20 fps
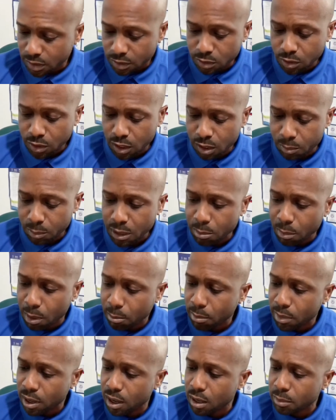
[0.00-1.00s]
You know what I mean? My
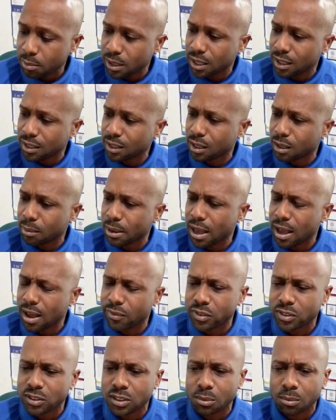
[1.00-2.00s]
mom ended up
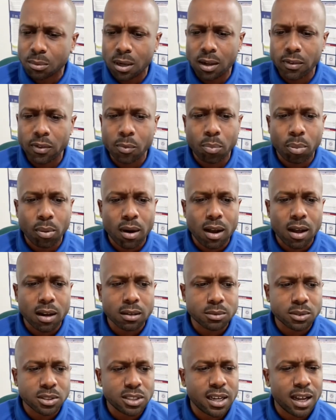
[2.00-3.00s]
having some other
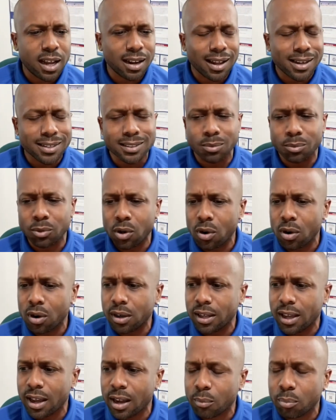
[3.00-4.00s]
problems. She had like some
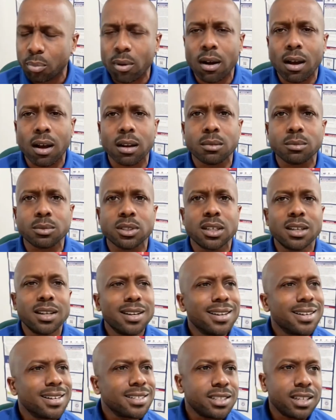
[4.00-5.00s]
cardiac problems.
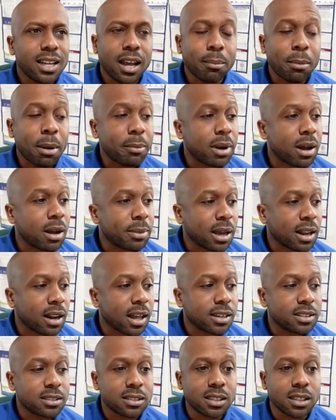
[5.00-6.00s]
She had, my mom had
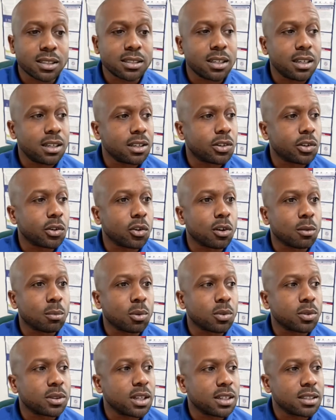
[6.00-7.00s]
like six
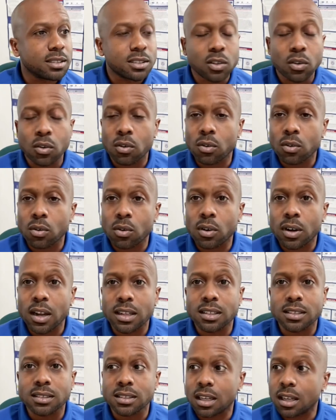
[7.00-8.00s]
incurable things going on
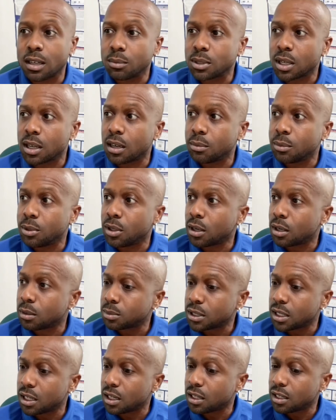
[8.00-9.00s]
at the same time. You know what
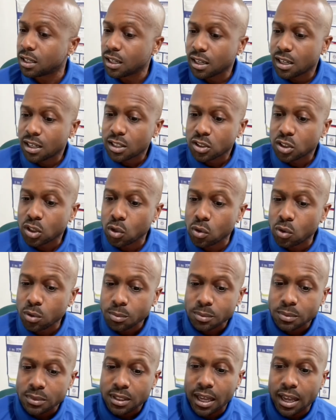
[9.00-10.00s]
I'm saying?
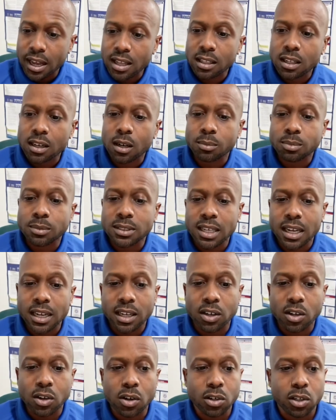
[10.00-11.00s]
So they ended up
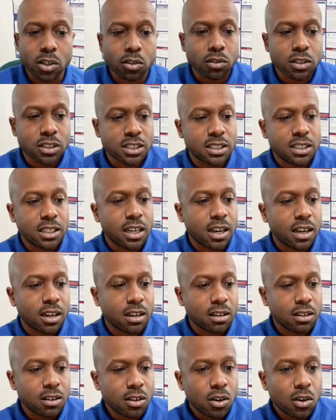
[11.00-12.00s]
taking her to
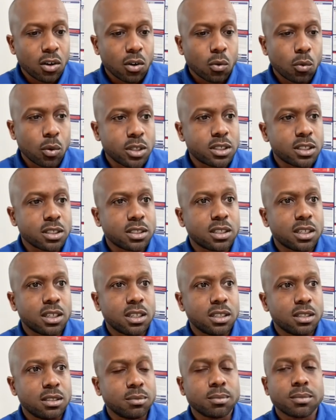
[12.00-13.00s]
Christiana, which is
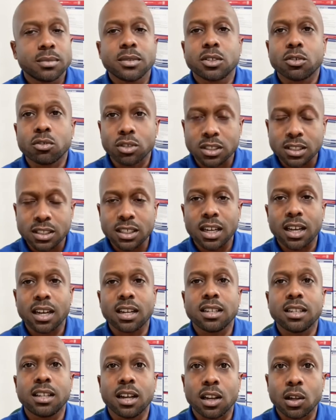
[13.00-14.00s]
in
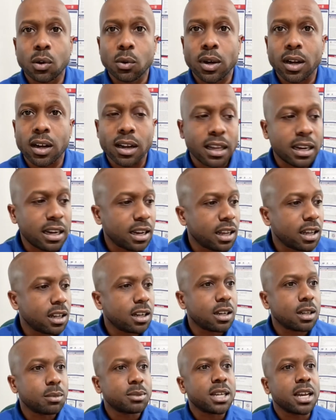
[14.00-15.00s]
Christiana, Delaware, and they
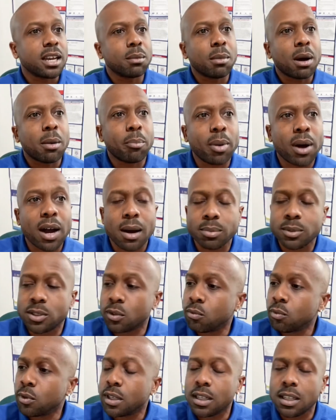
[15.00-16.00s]
ended up taking my pop
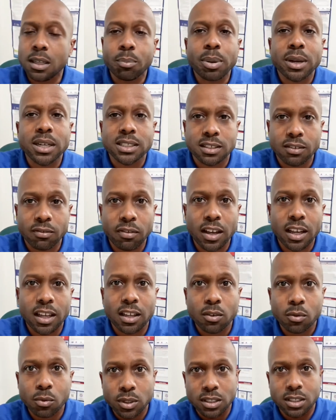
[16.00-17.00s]
to Ridley,
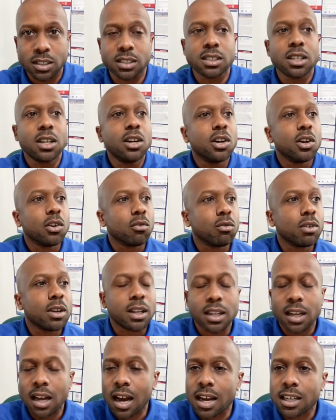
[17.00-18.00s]
Pennsylvania, which is
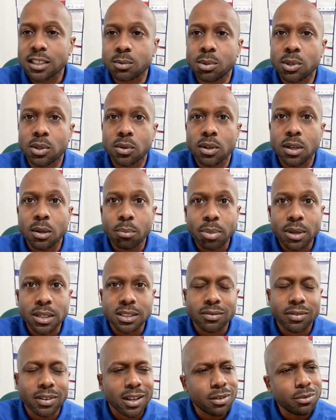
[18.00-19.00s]
Ridley Hospital in
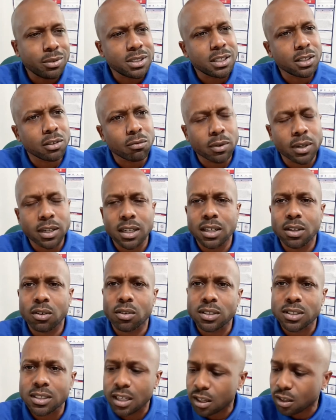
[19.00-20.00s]
Pennsylvania. It was either Ridley
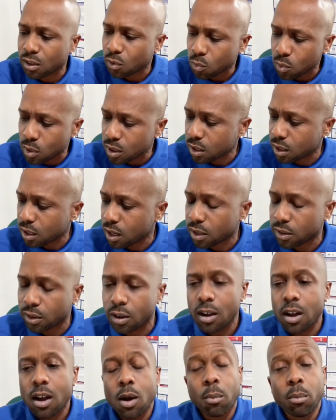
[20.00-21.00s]
or Taylor, one or the other.